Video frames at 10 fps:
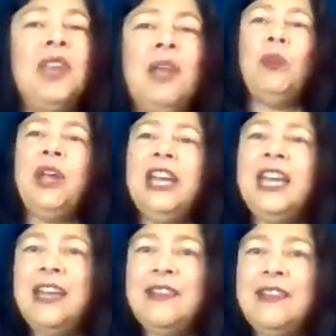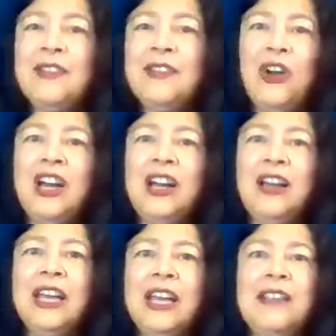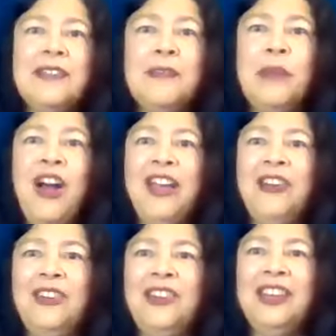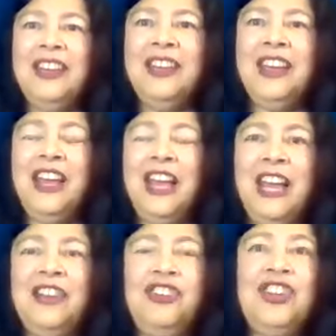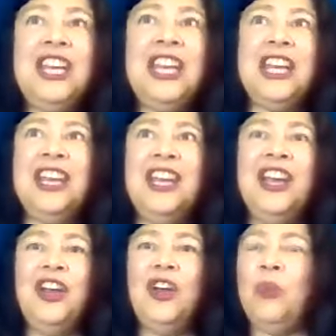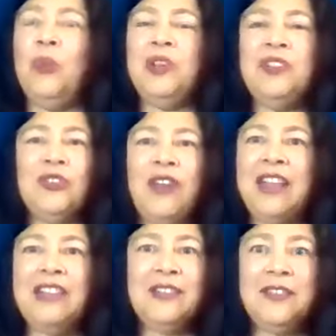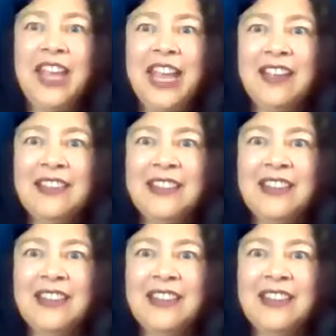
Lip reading: And he saw her, he smiled, and she was transfixed.